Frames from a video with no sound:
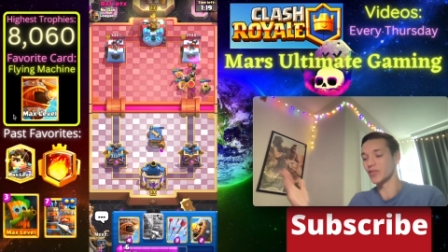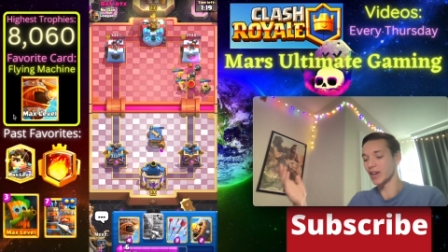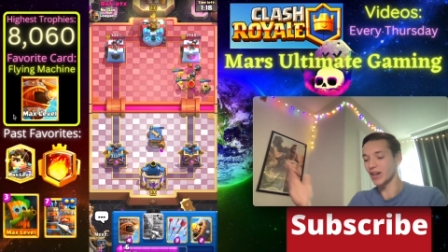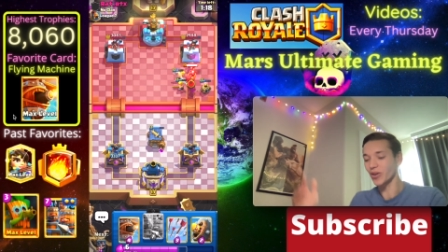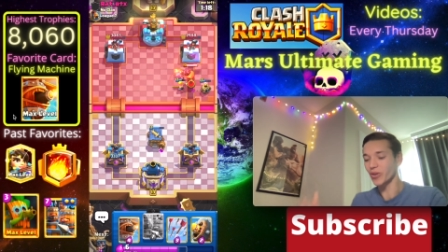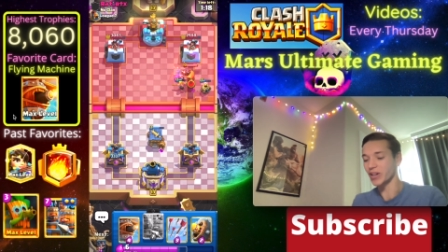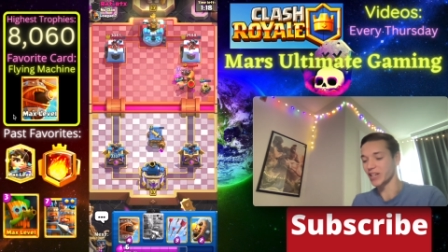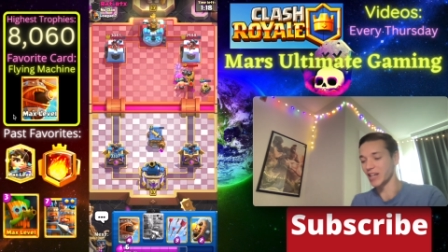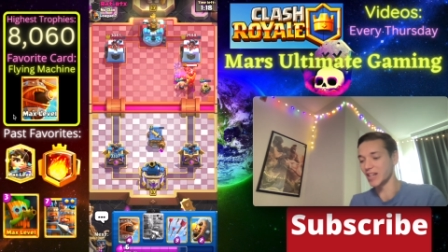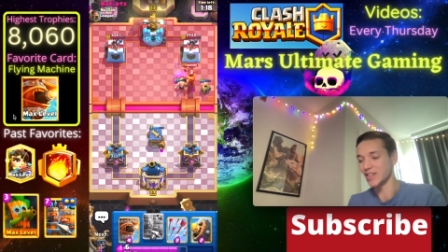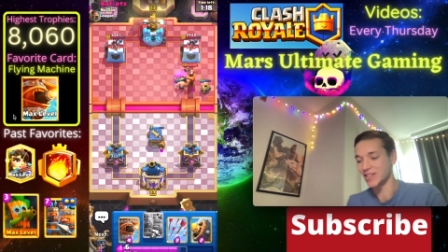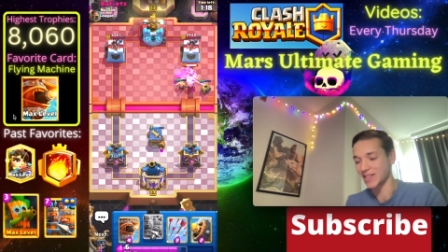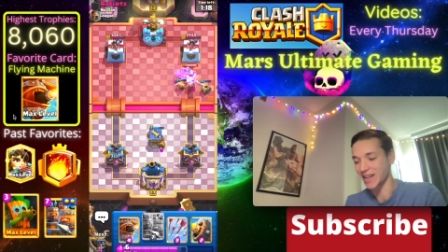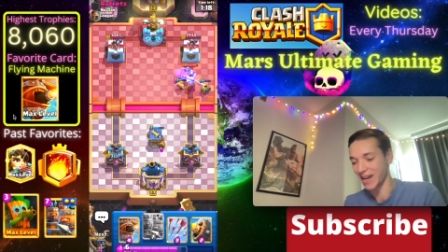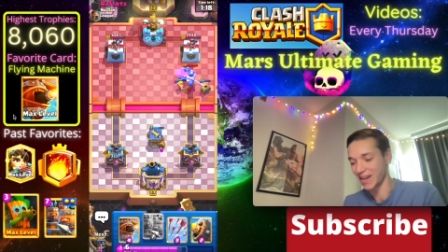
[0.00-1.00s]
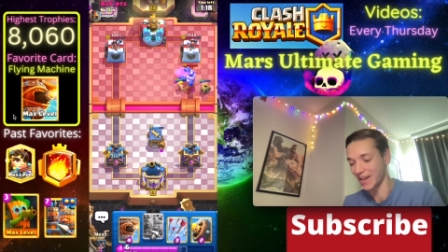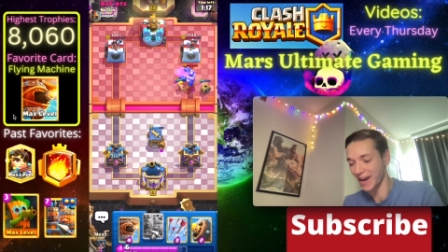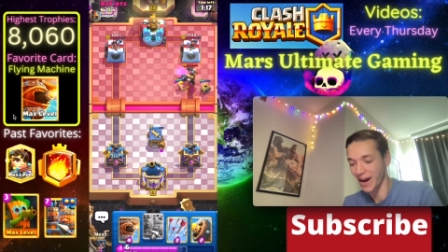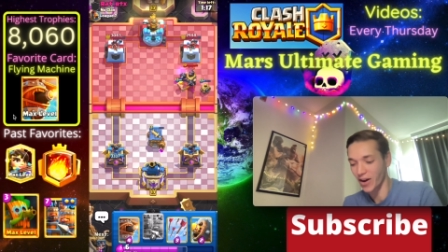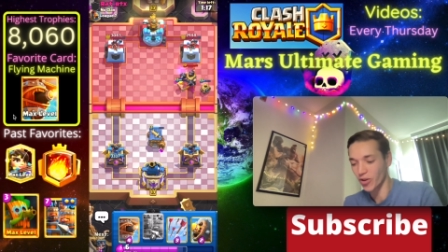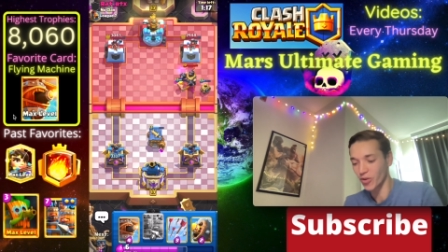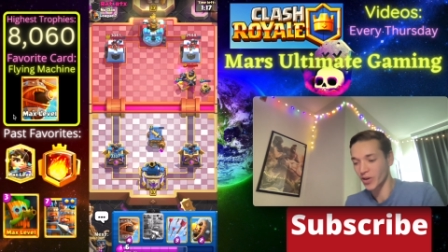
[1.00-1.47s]
There it is, and
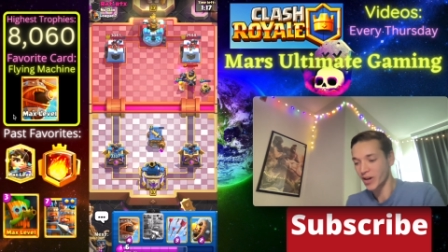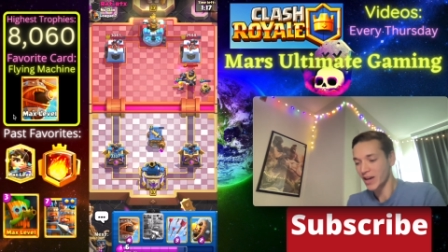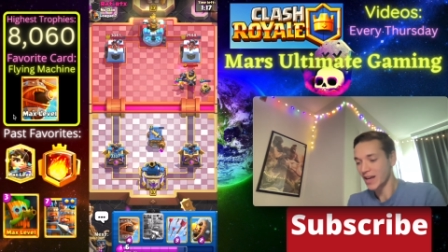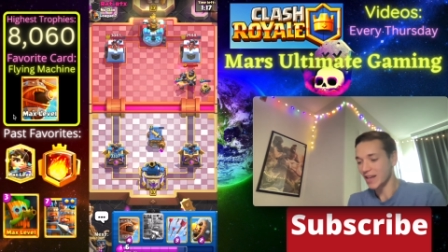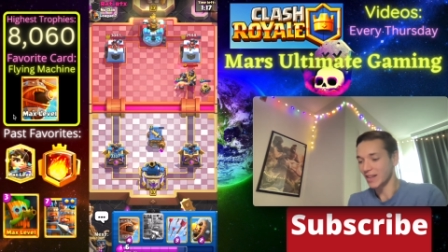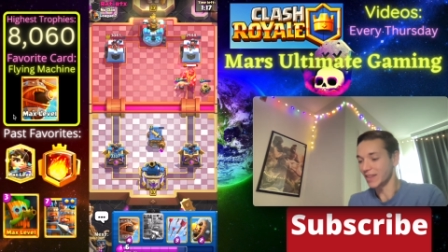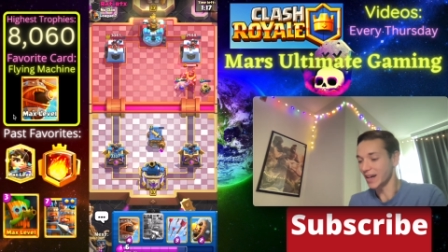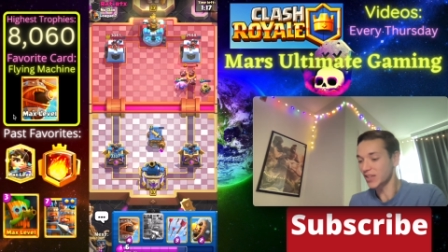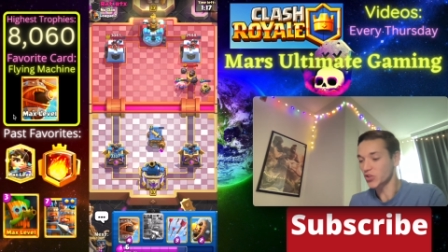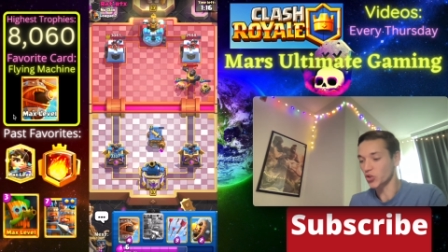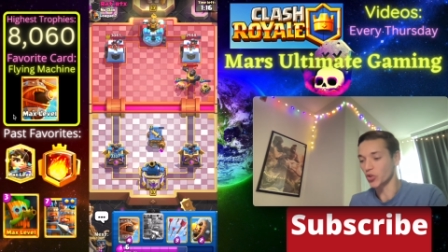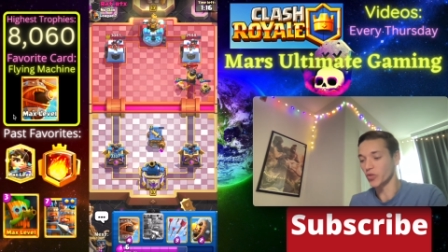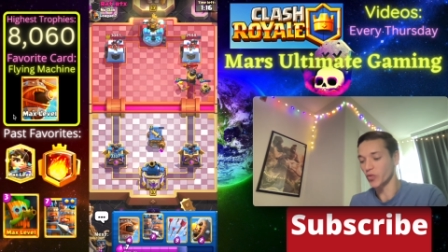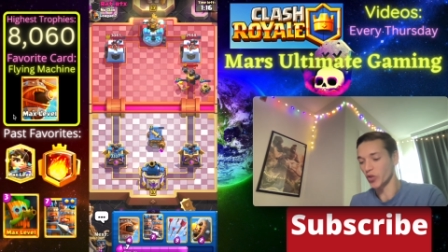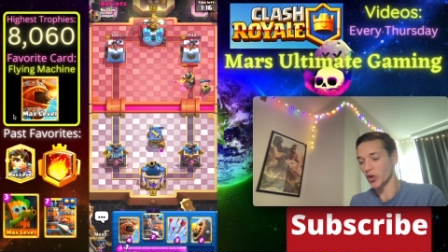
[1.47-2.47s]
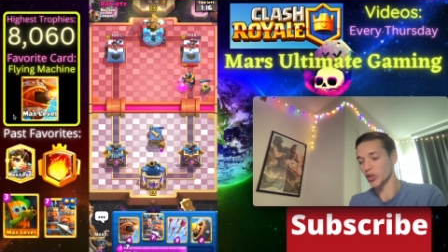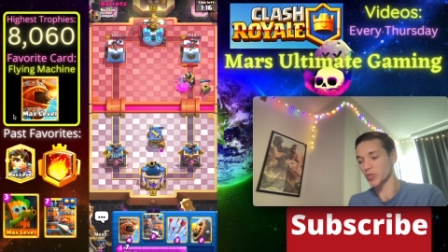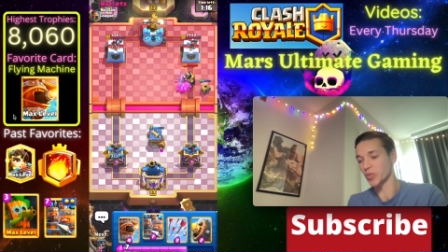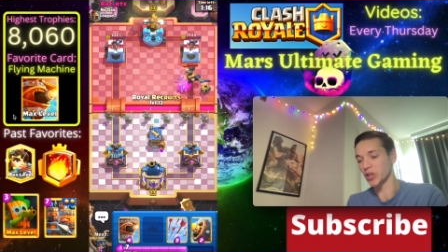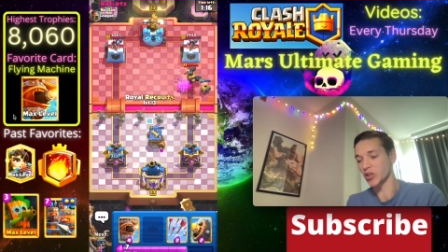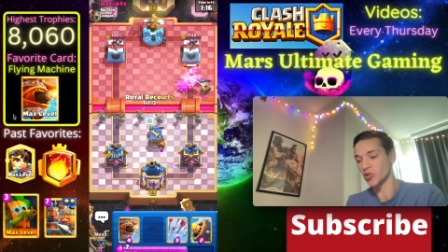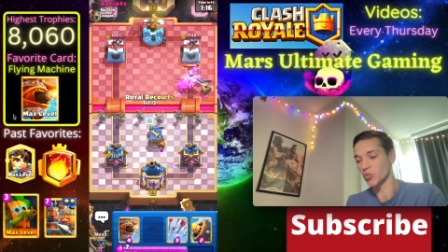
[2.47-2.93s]
now that's good for us
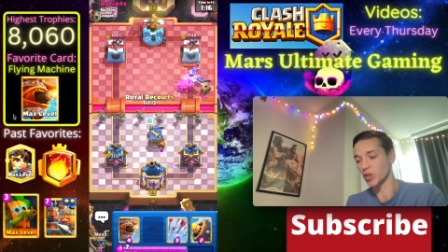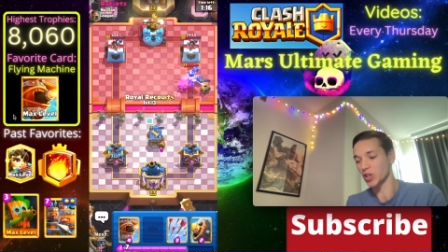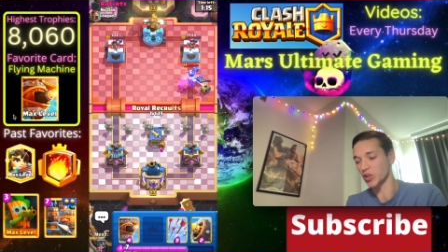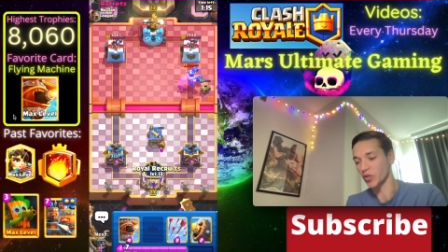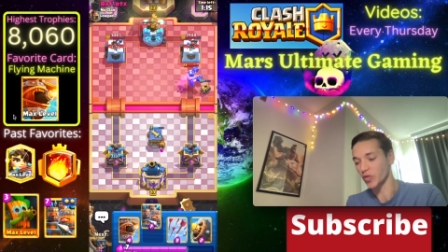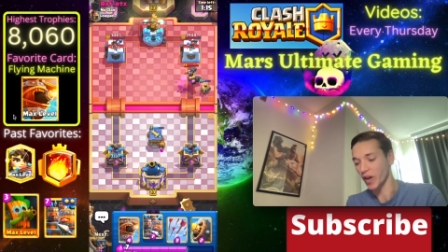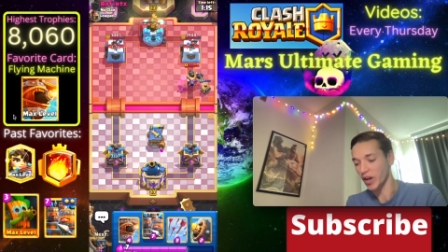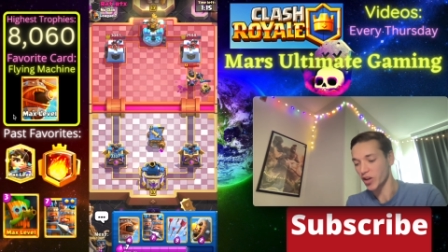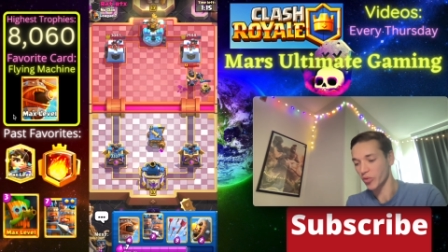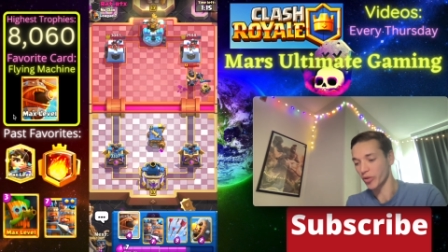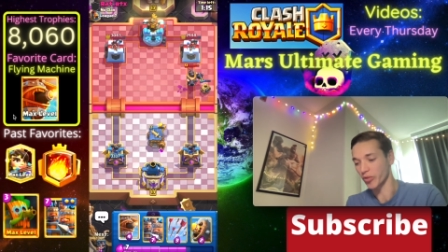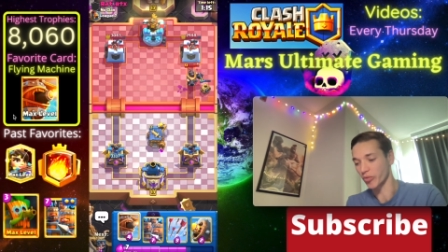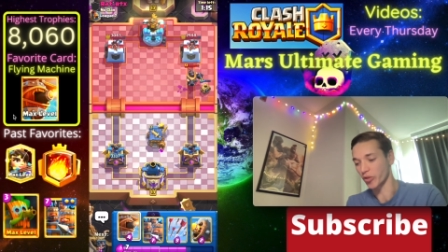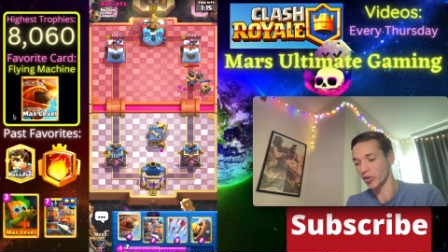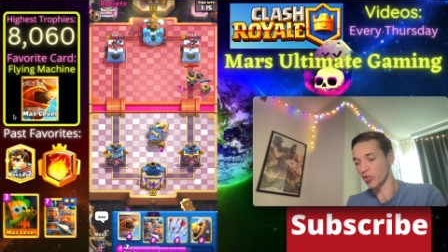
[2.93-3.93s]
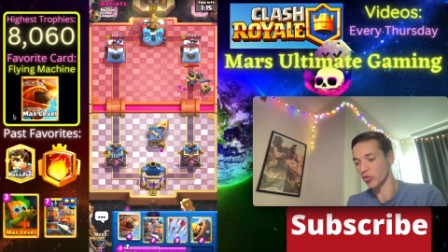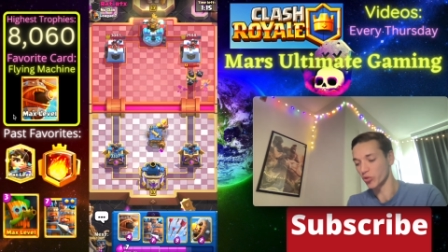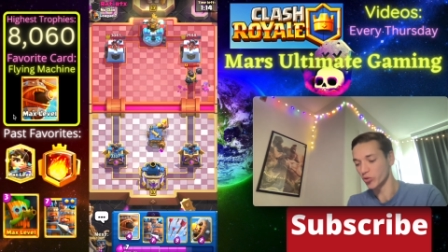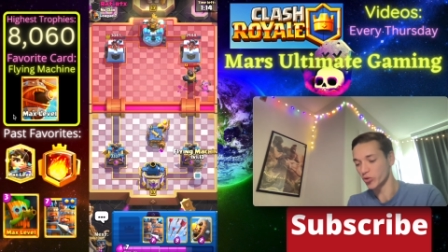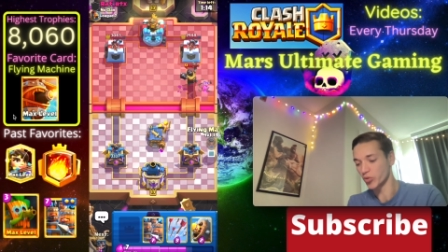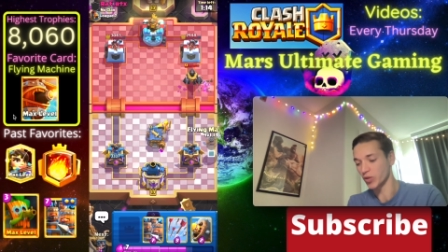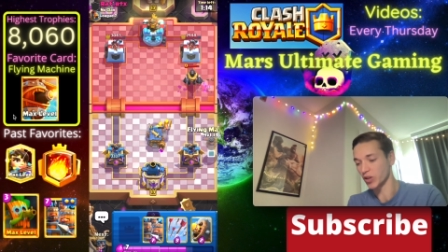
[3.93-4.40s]
because we can defend it with
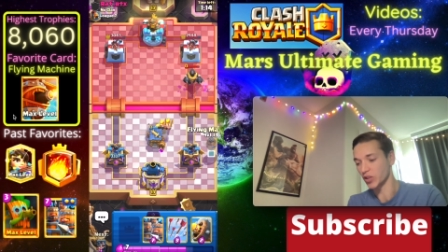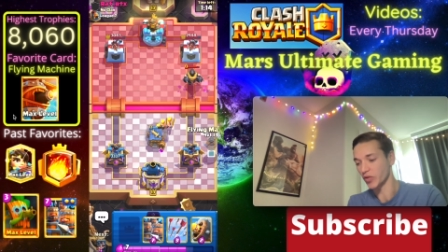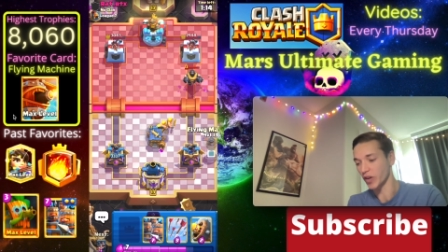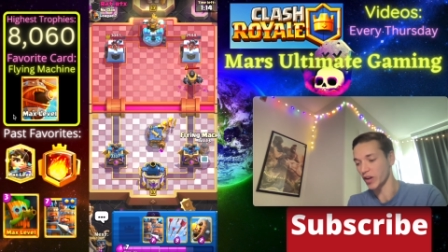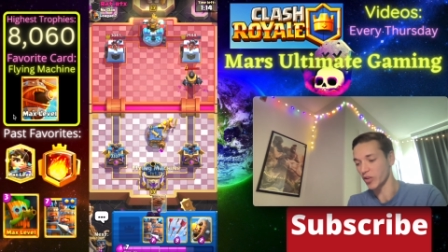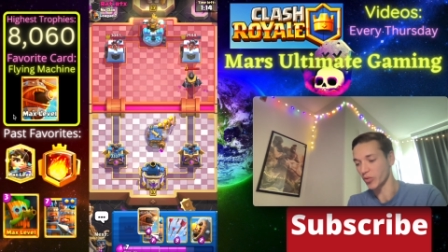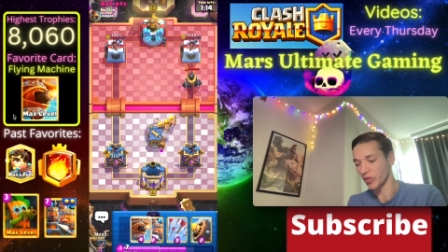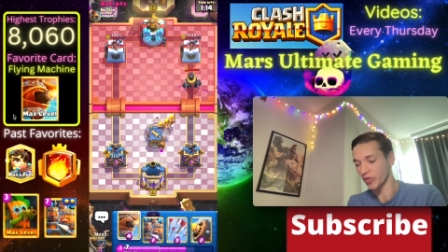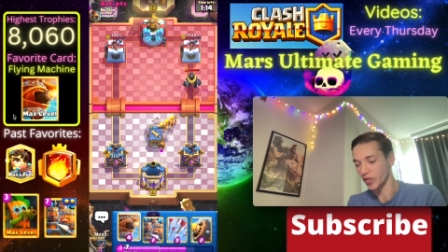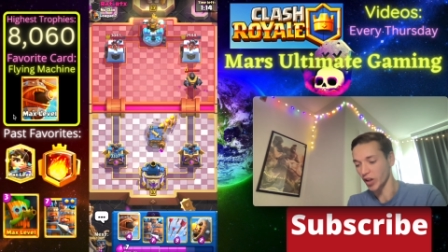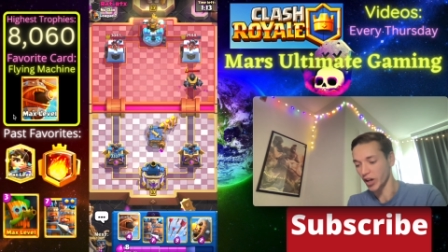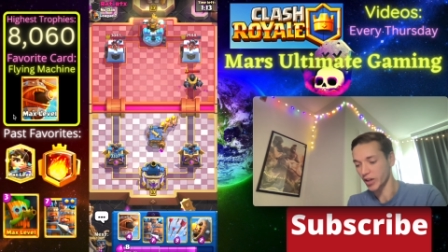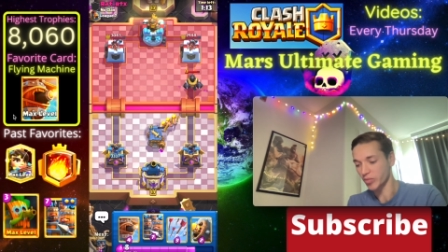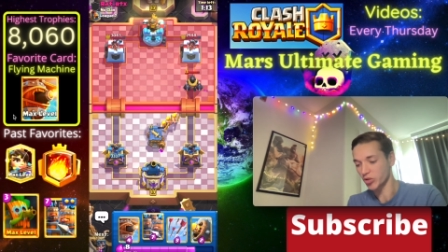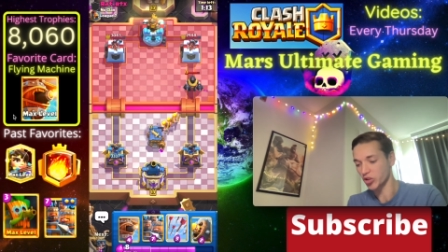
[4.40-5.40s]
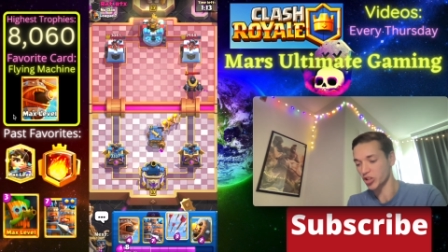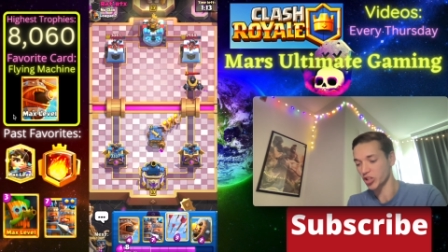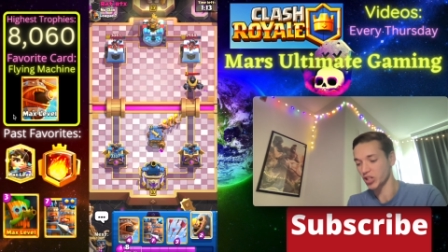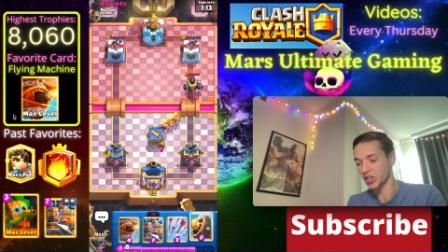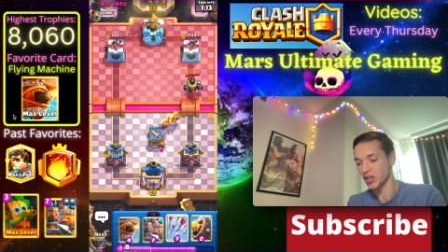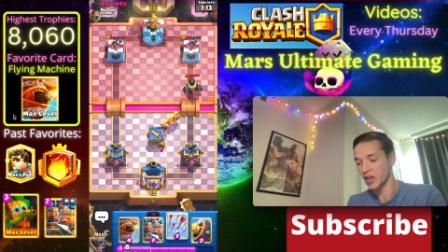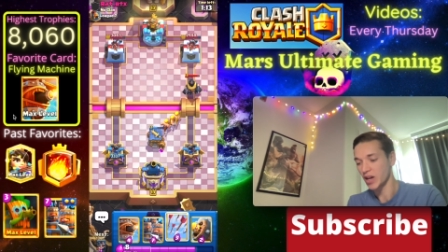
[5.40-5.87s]
Recruits. We can defend it with Flying
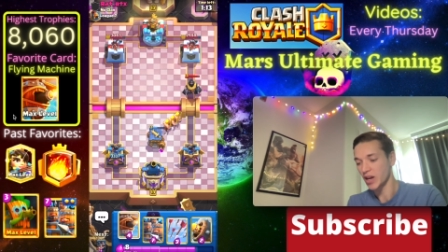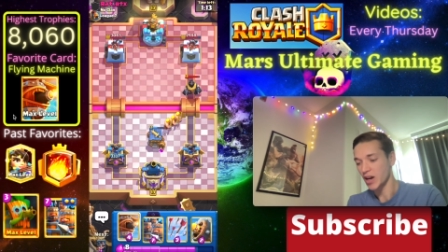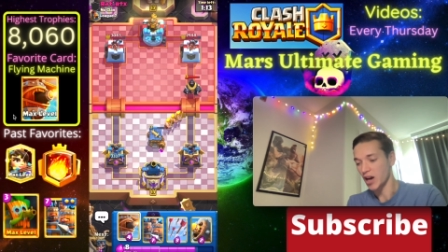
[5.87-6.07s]
Machine.